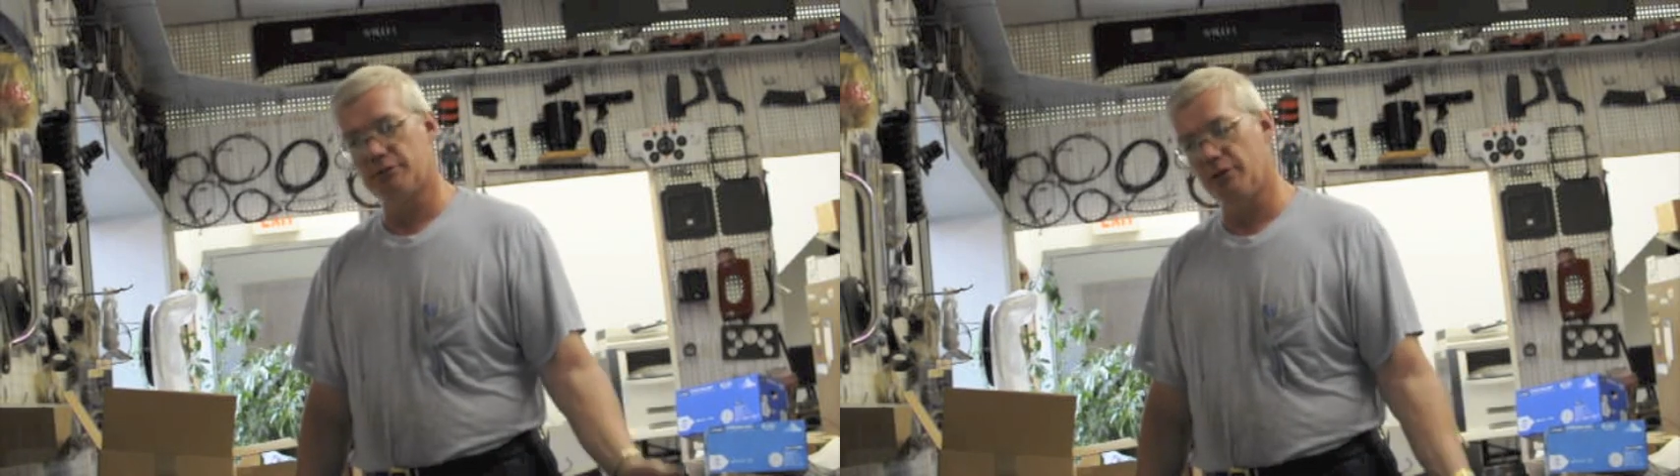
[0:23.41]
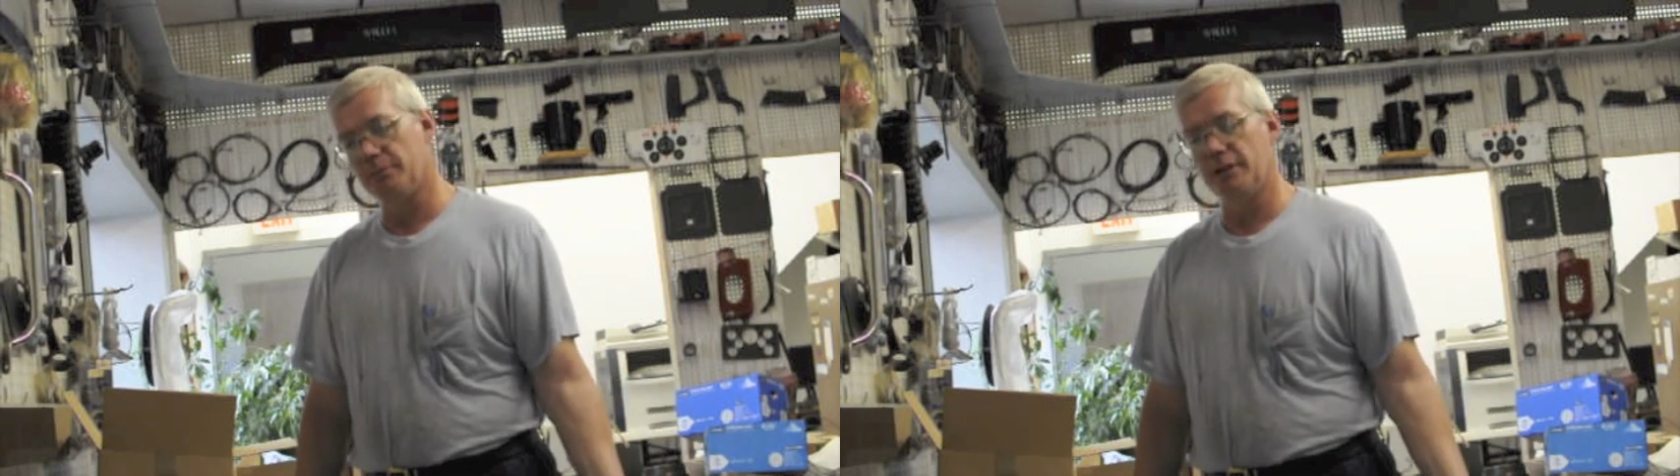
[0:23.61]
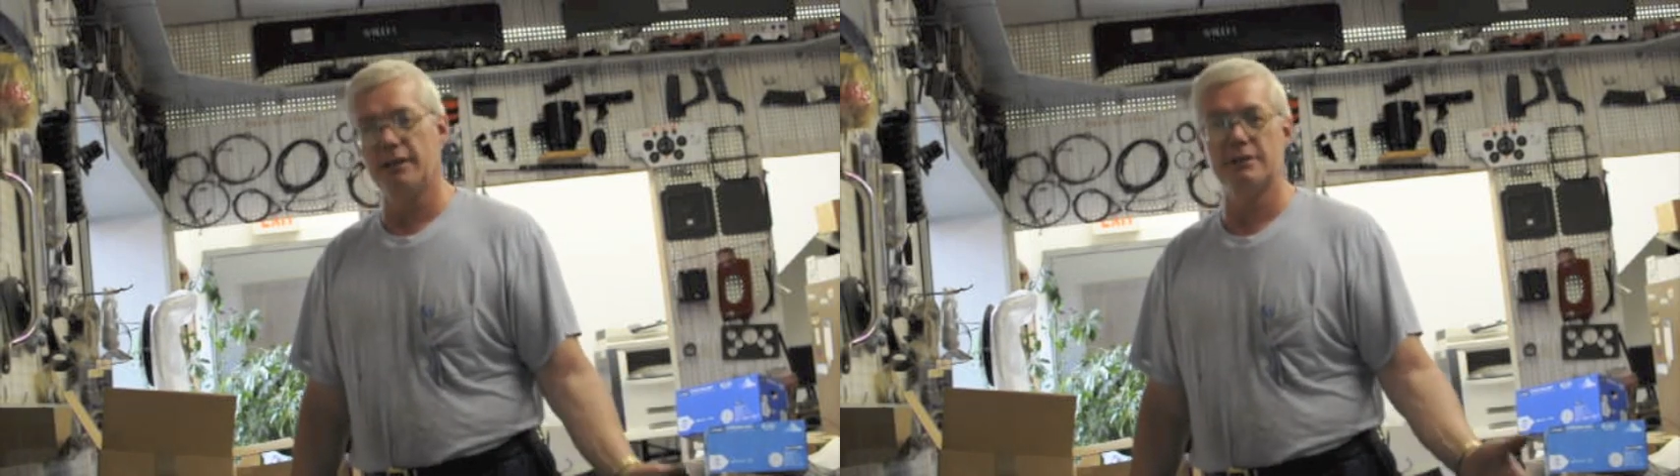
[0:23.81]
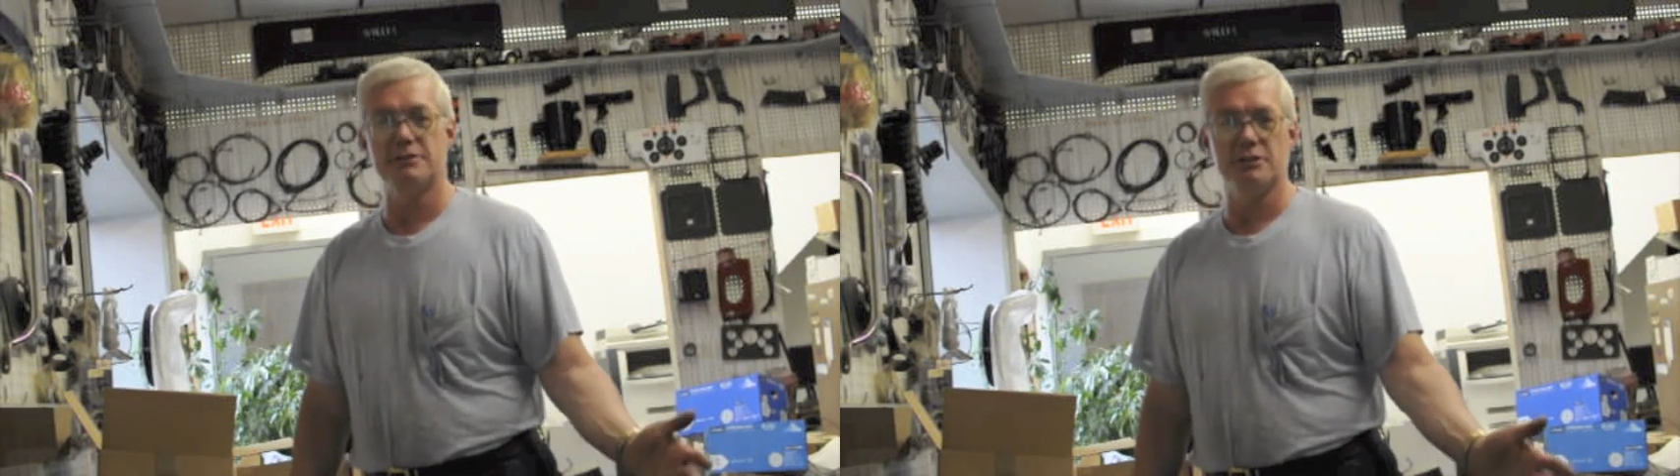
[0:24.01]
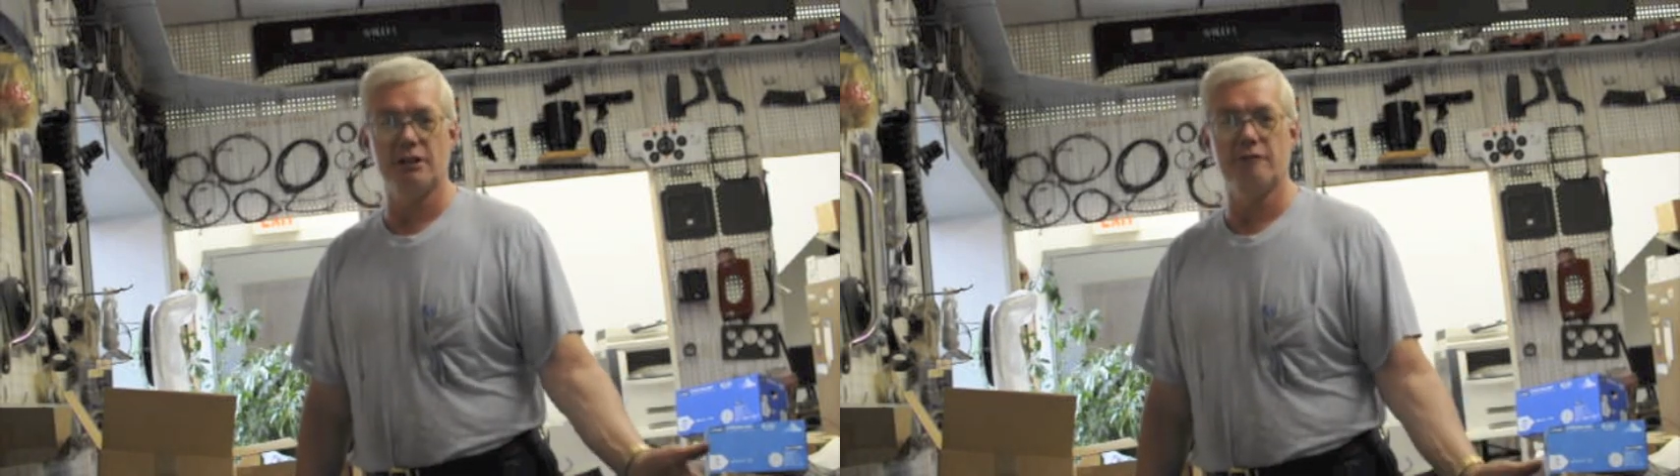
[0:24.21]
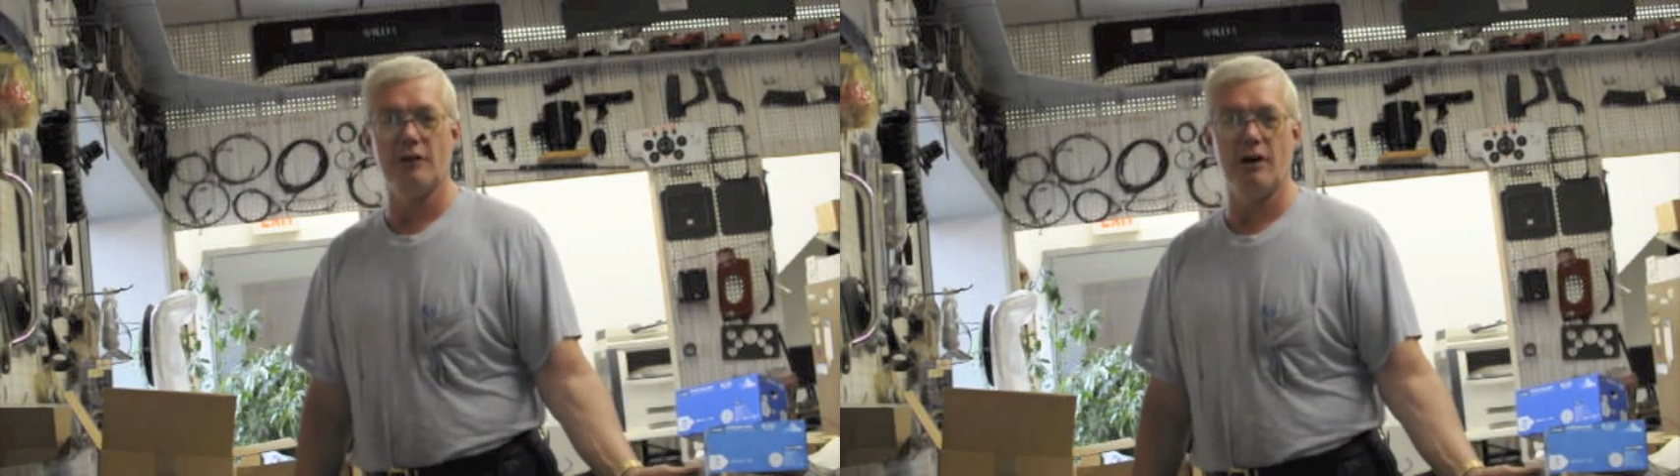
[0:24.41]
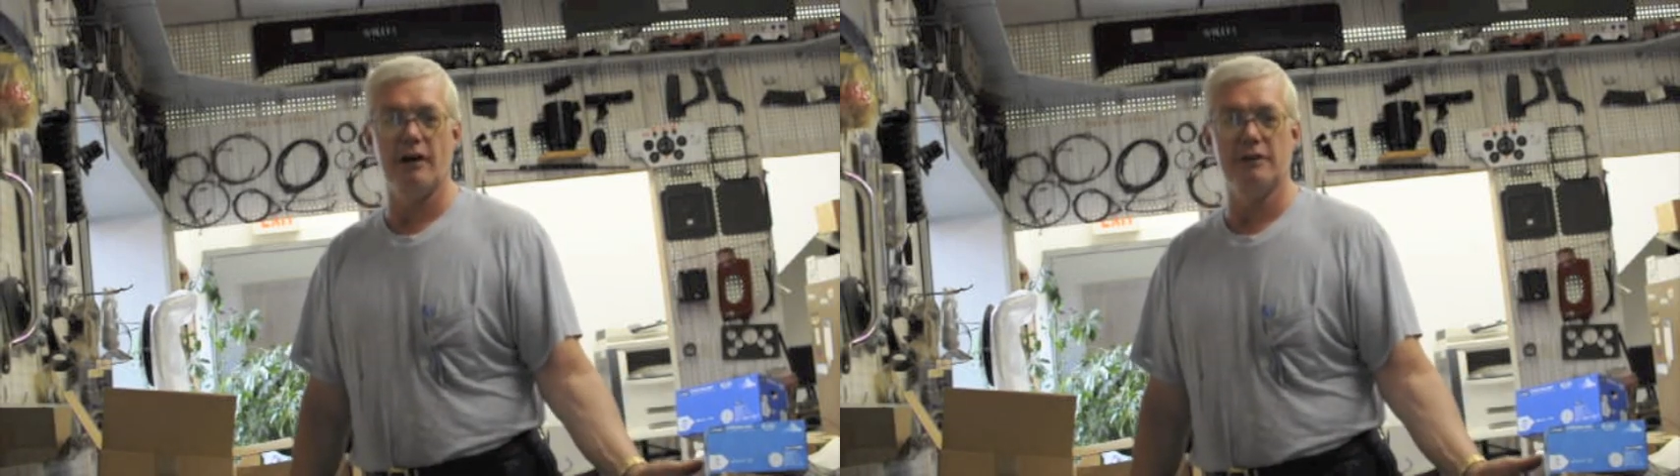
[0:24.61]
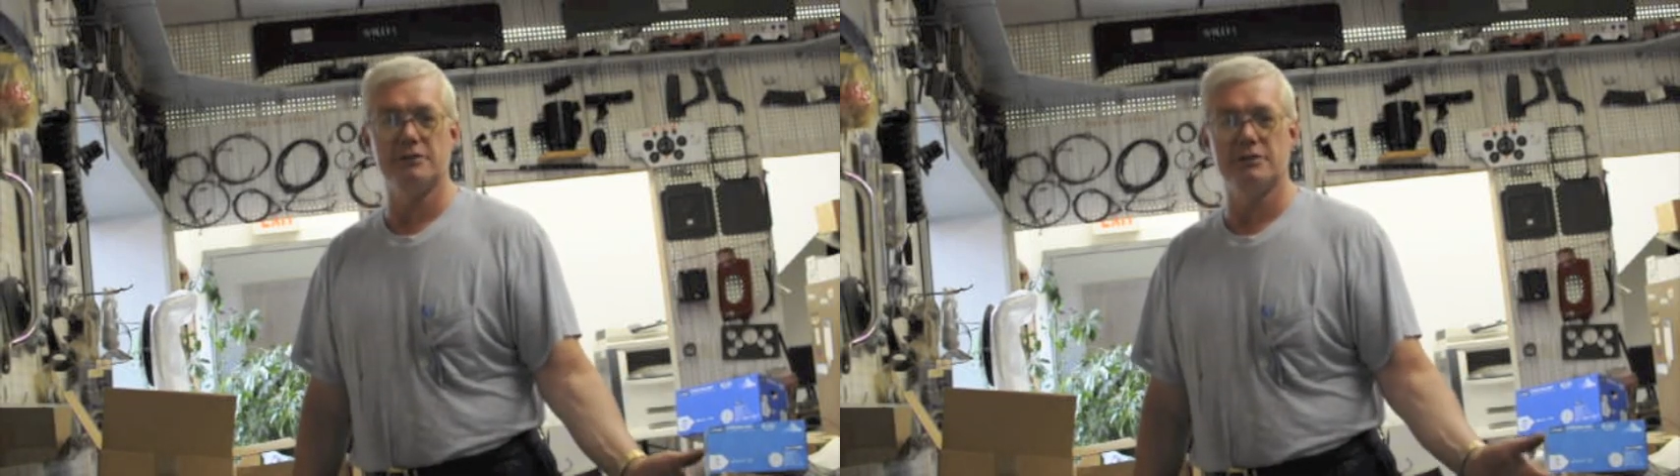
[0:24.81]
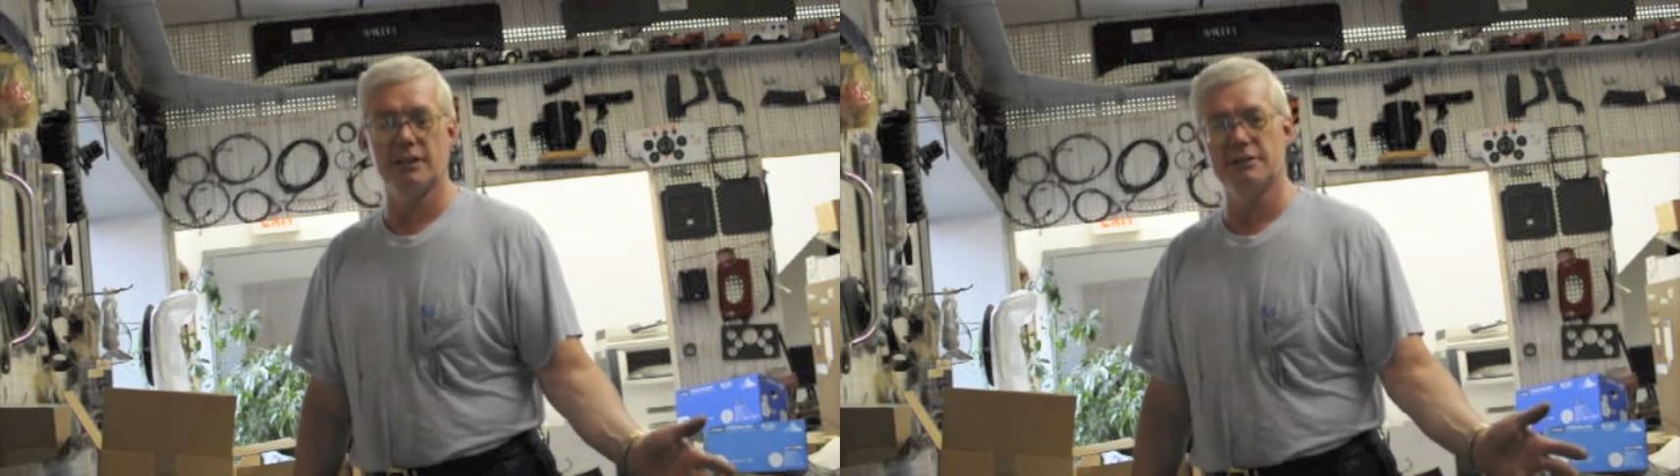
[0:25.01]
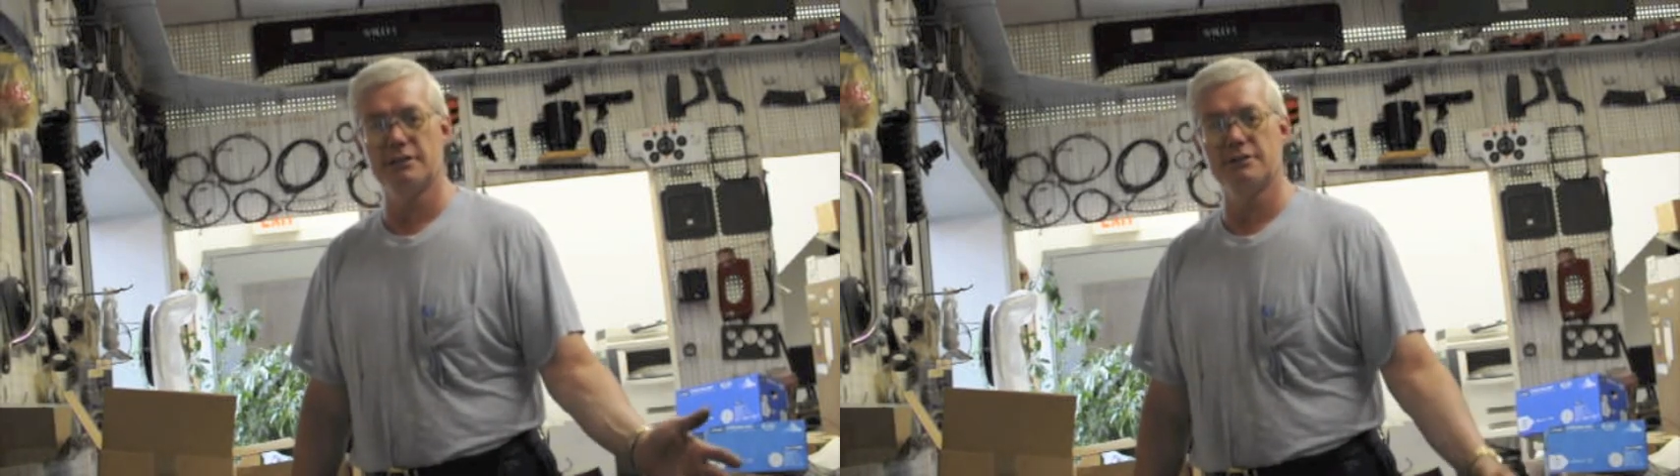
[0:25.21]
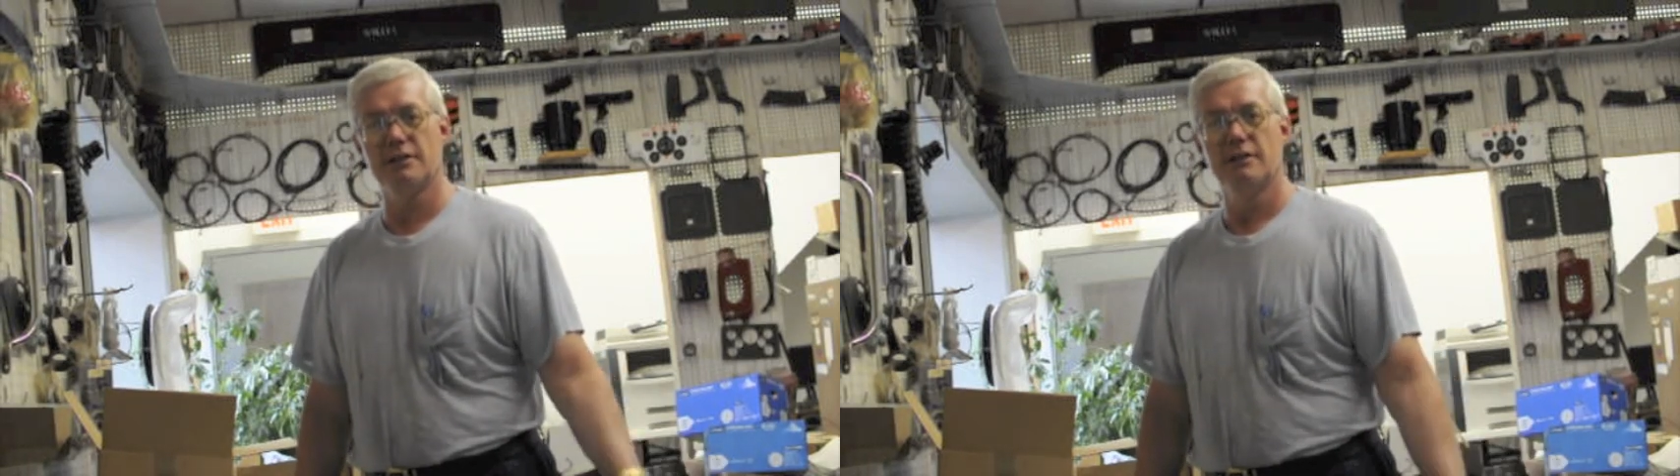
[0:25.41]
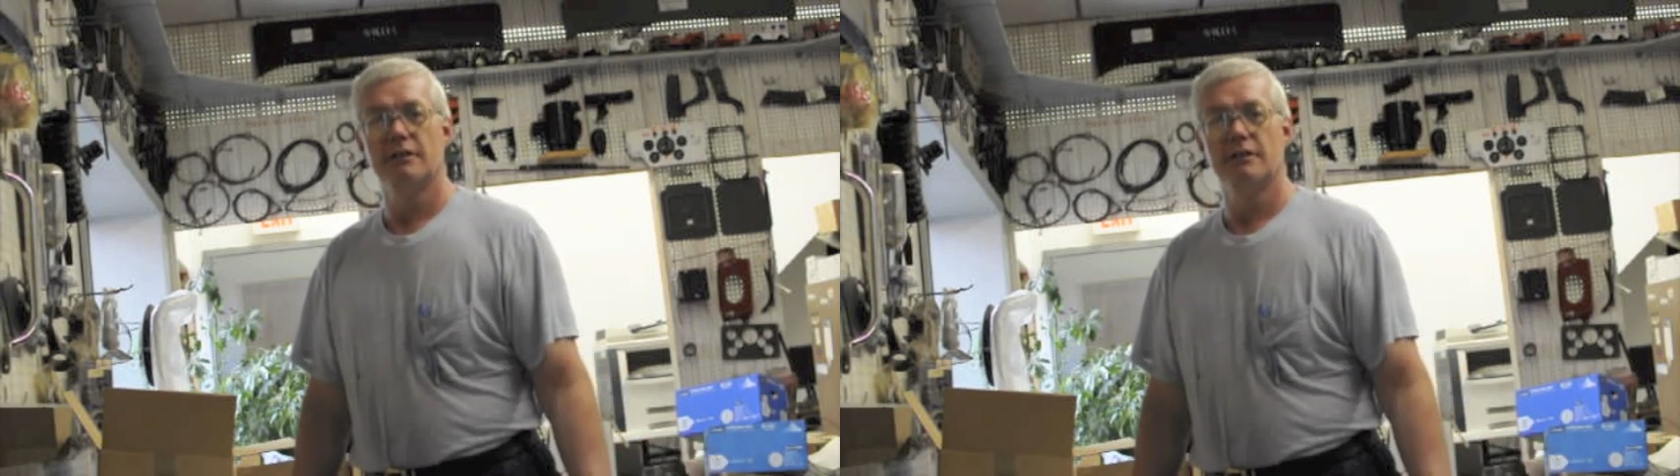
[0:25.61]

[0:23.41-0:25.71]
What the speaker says: the 3Bs, CJ5s, 6s,